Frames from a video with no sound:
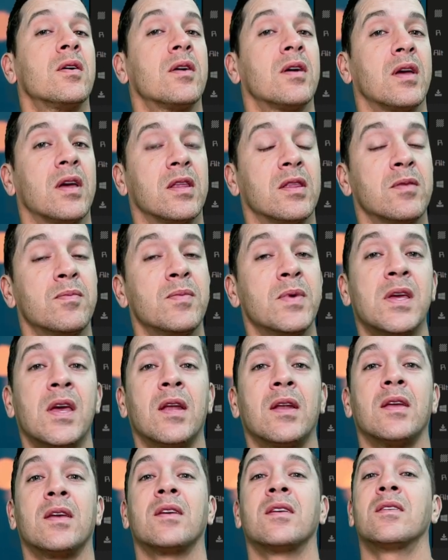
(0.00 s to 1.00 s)
in the
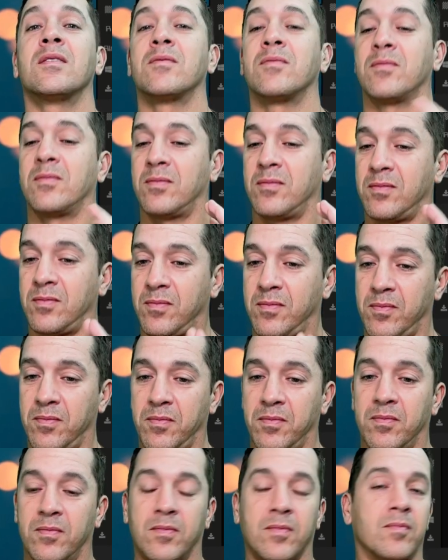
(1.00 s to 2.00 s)
beginning,
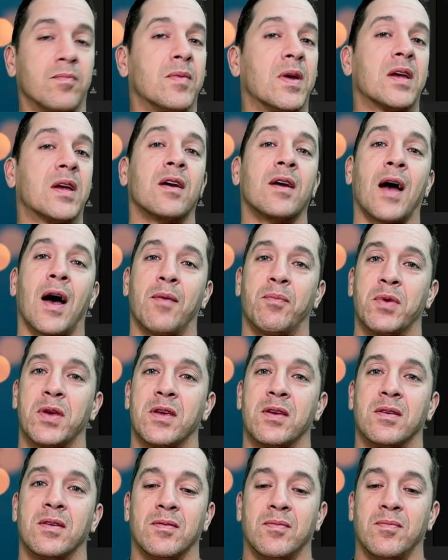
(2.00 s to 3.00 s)
make a
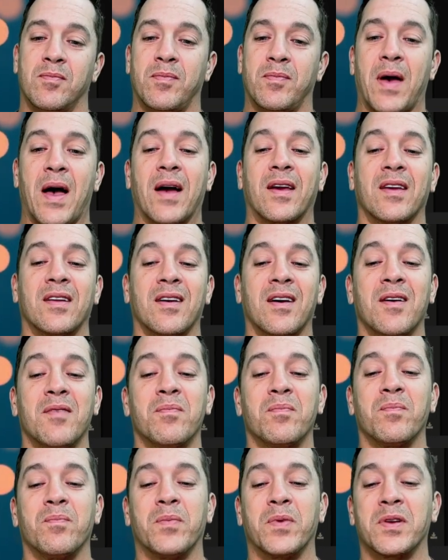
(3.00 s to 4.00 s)
copy, back it
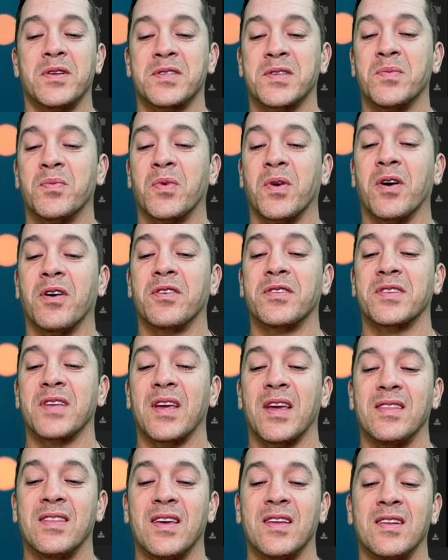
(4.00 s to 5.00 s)
up, put it somewhere else,
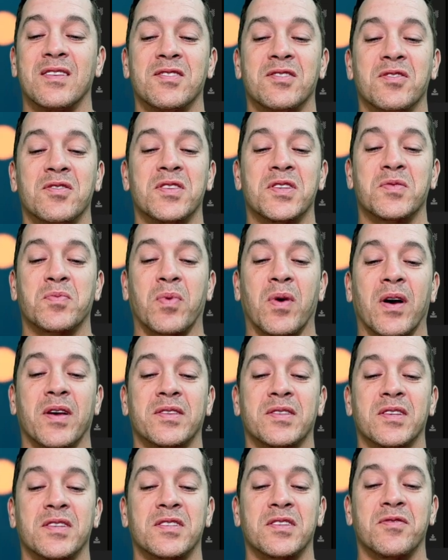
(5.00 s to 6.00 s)
and then do this
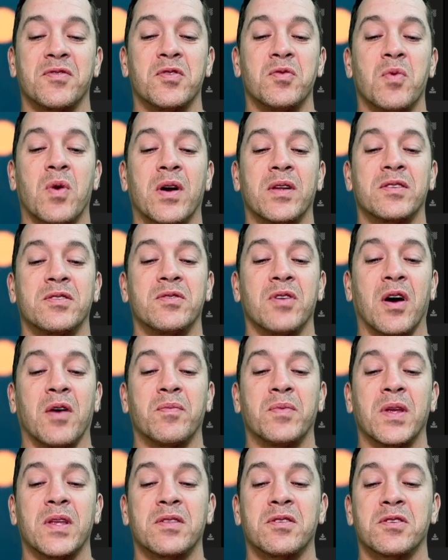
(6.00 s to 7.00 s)
process if you want to
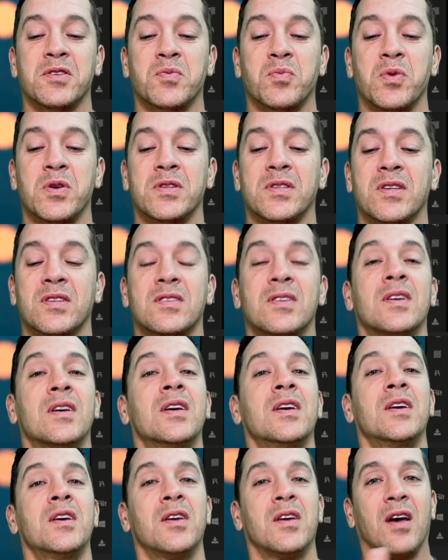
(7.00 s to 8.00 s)
update those presets.
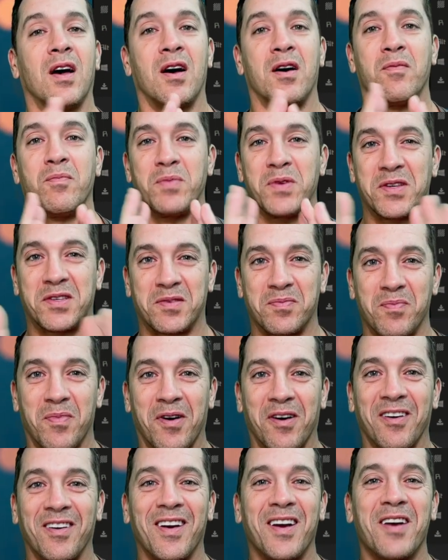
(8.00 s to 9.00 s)
Uh, be
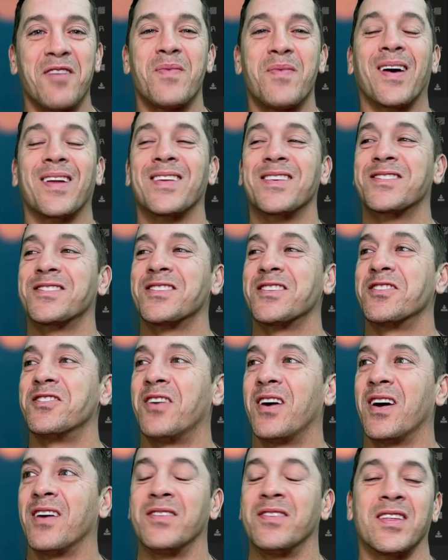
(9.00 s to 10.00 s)
smart about it so you
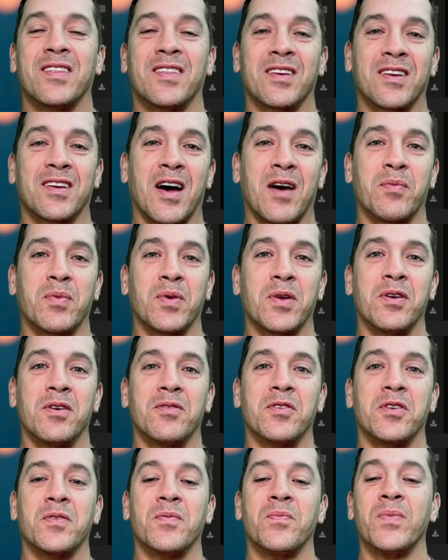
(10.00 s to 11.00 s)
don't have anything copied
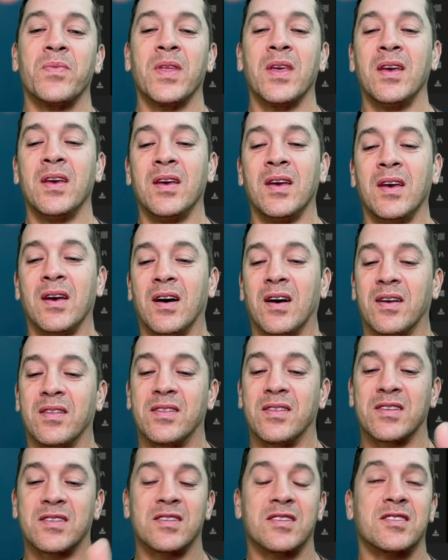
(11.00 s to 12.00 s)
over. Uh,
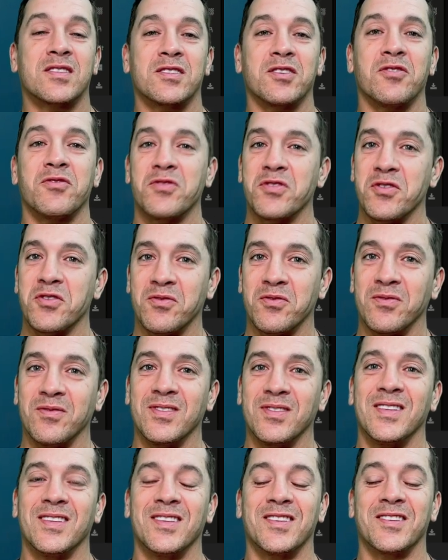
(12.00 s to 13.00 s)
this is still new.
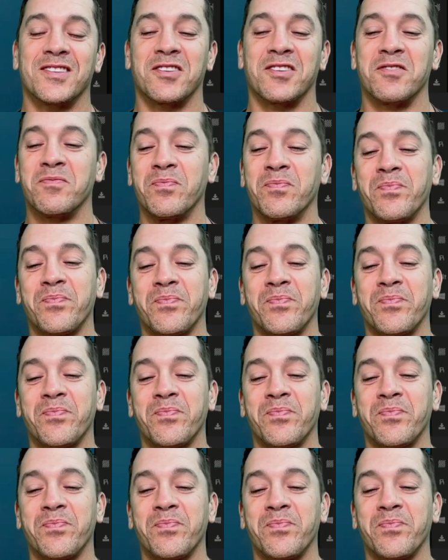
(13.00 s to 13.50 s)
So